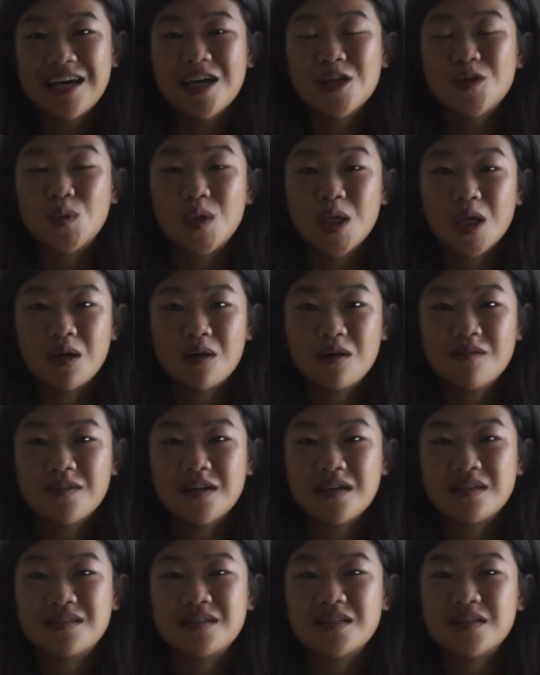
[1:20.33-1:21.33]
During
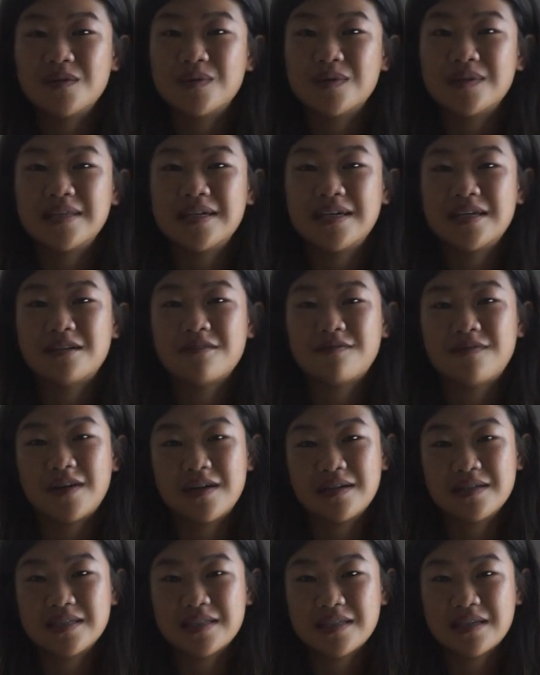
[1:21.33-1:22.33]
COVID, you will need
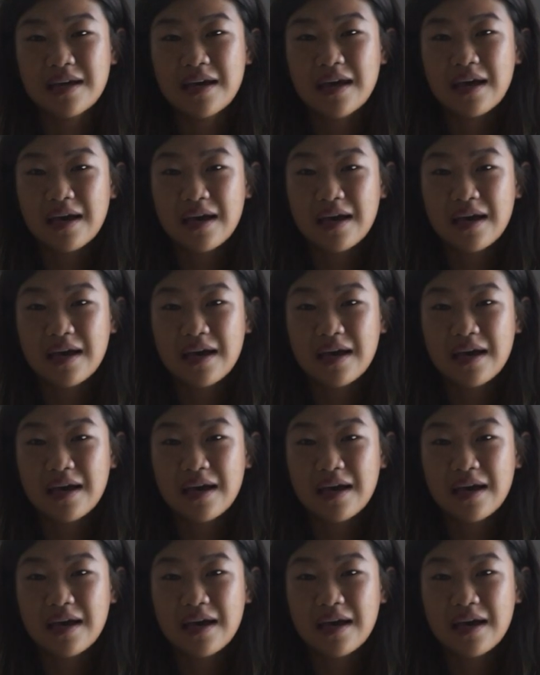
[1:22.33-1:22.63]
first